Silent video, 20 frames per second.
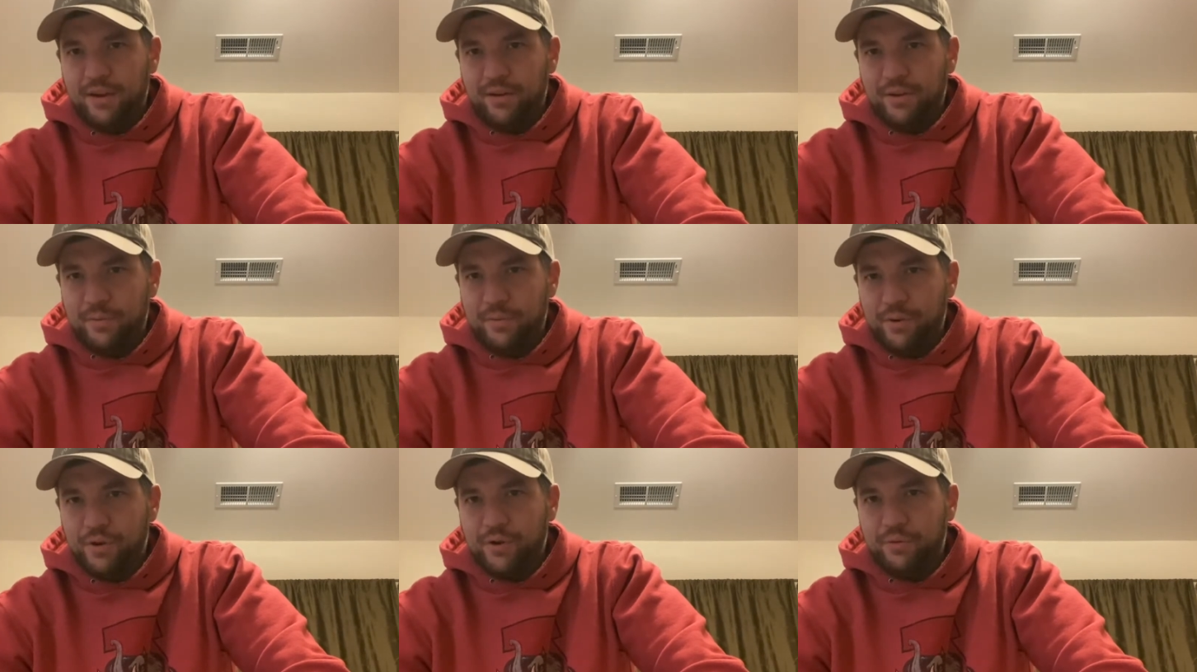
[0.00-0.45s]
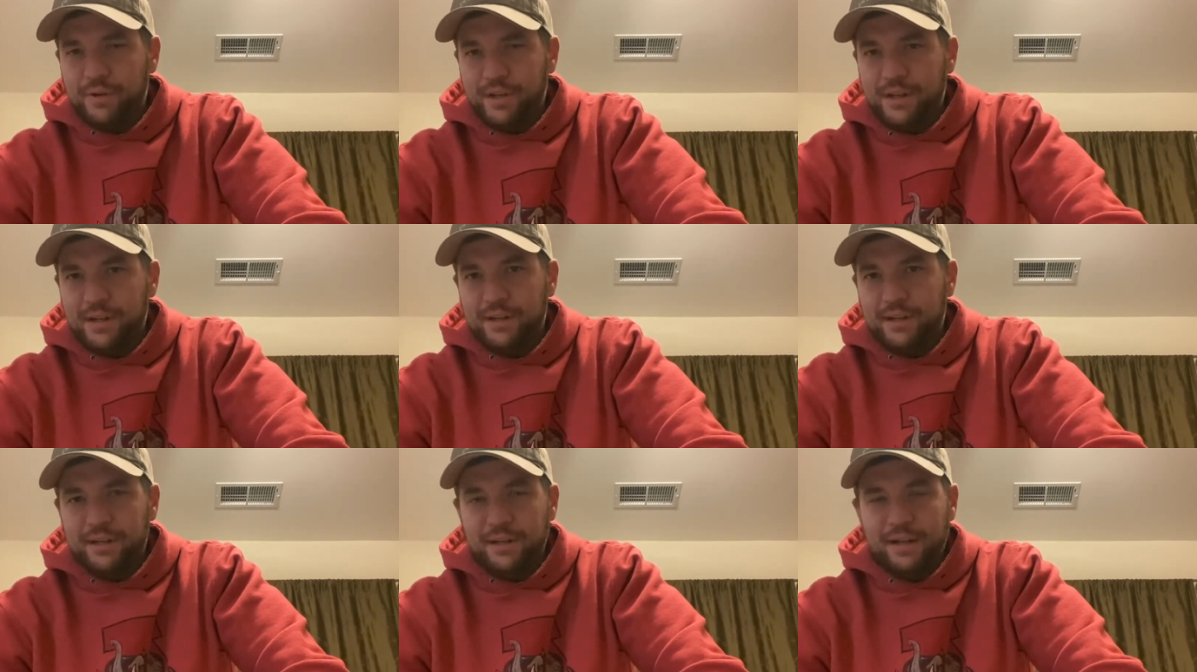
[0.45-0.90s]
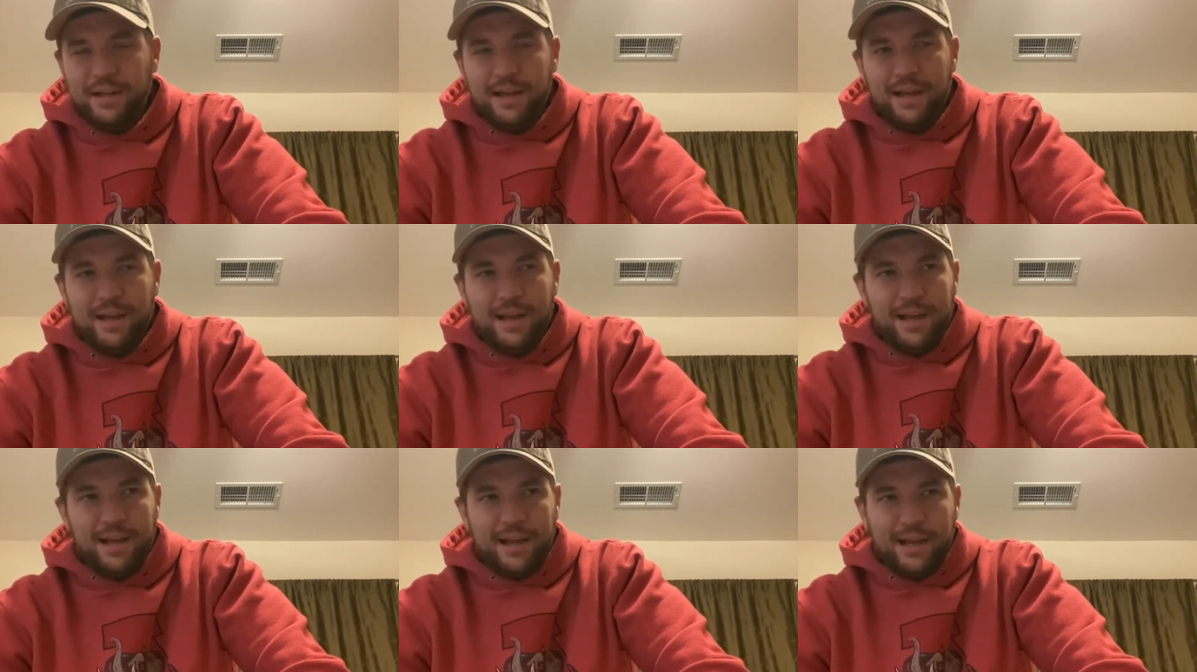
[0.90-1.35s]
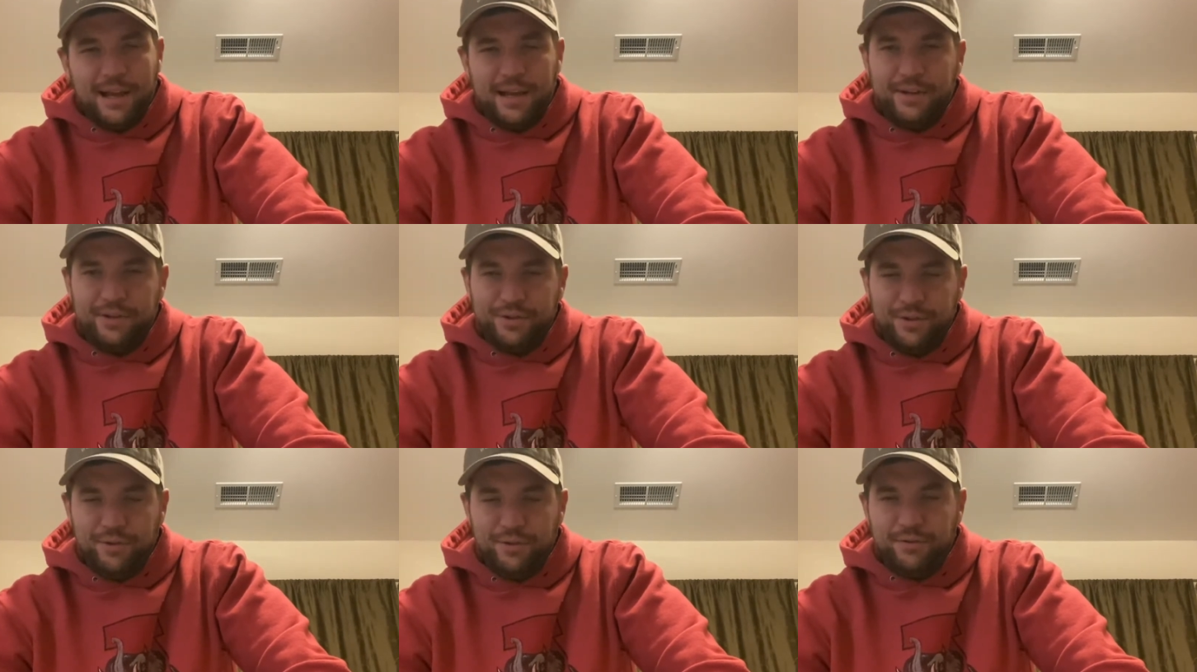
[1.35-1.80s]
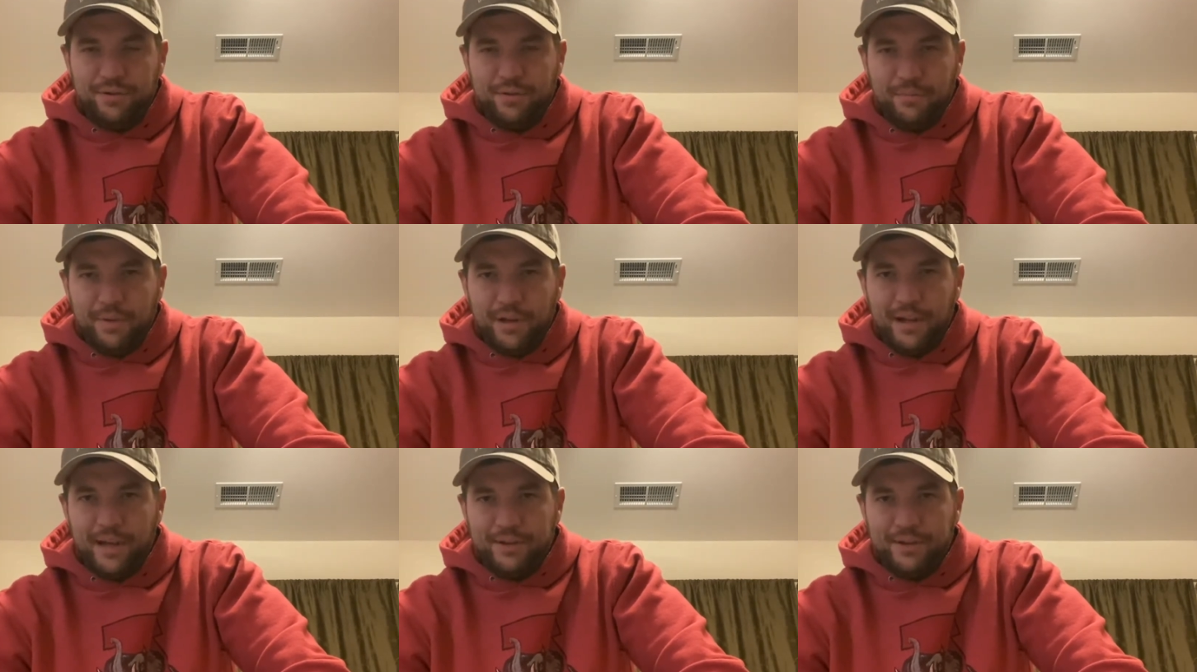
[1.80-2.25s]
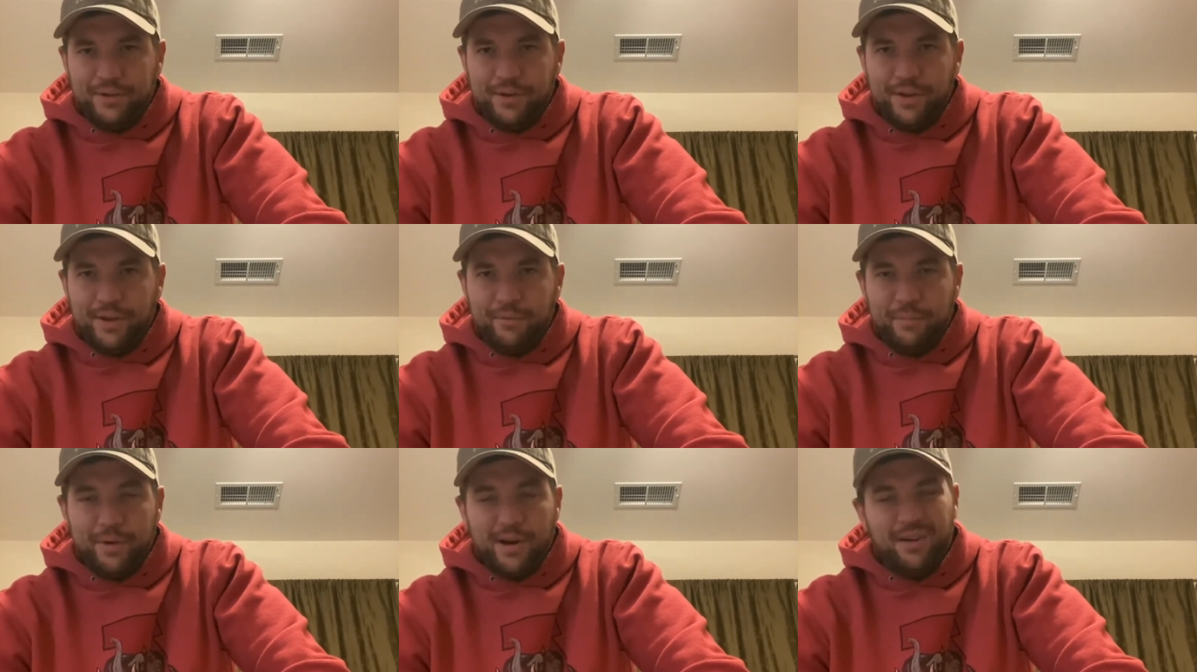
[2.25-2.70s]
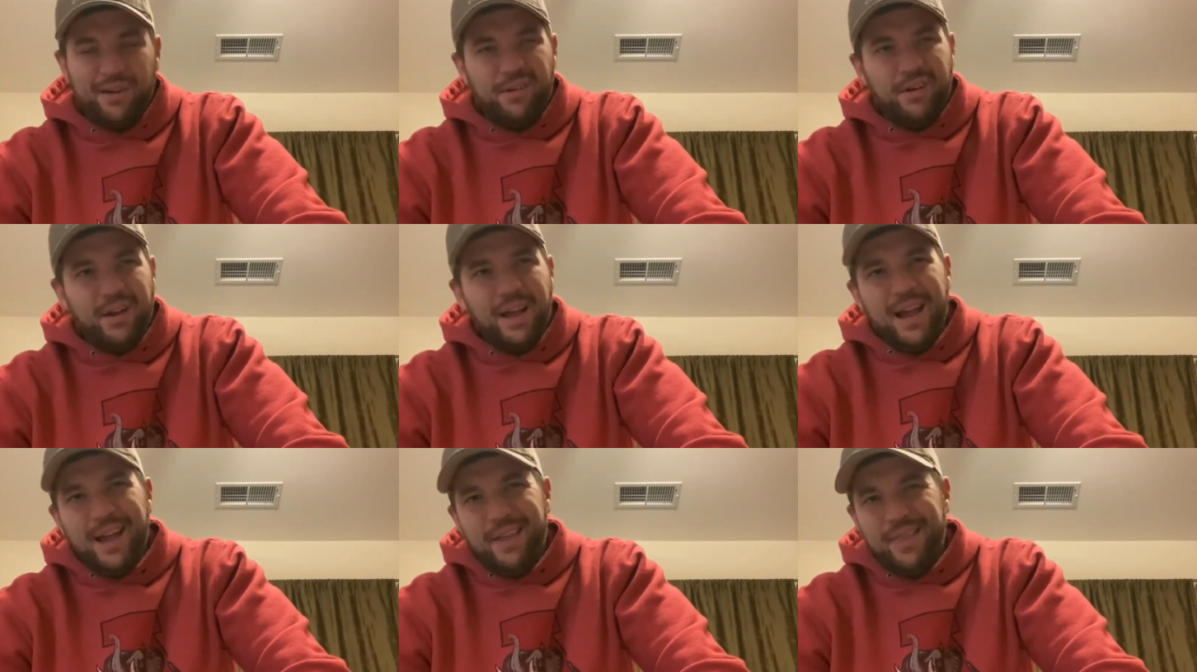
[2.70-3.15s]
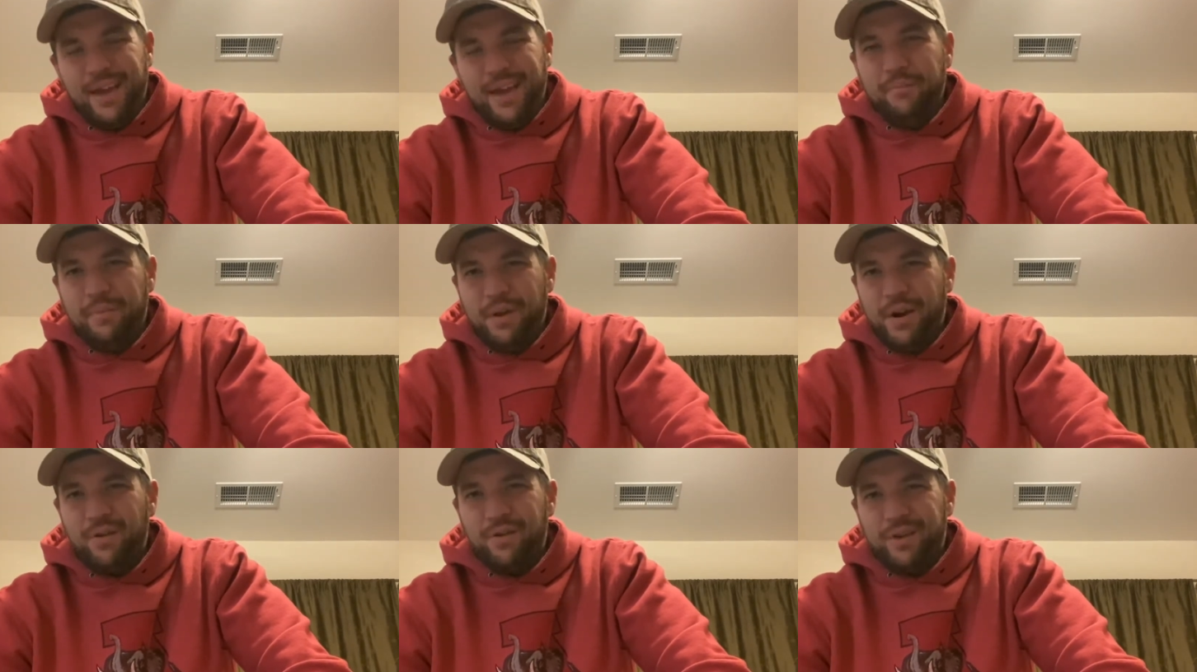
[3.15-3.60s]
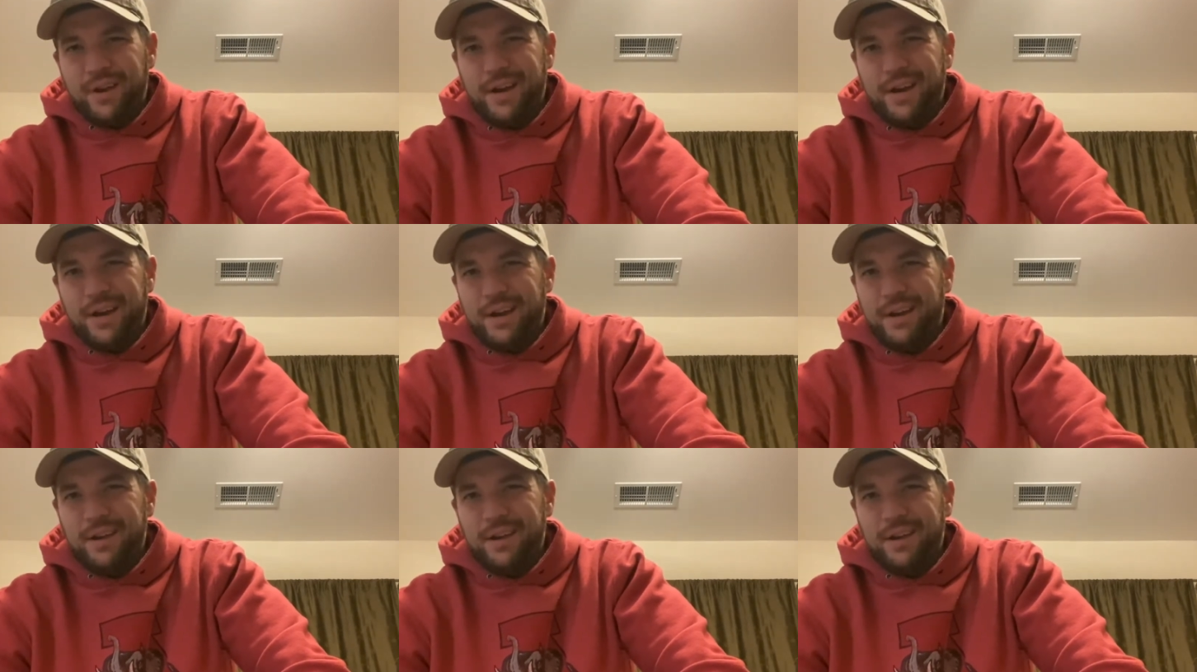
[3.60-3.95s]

You put them in and shoot the laser down the barrel. They've been okay.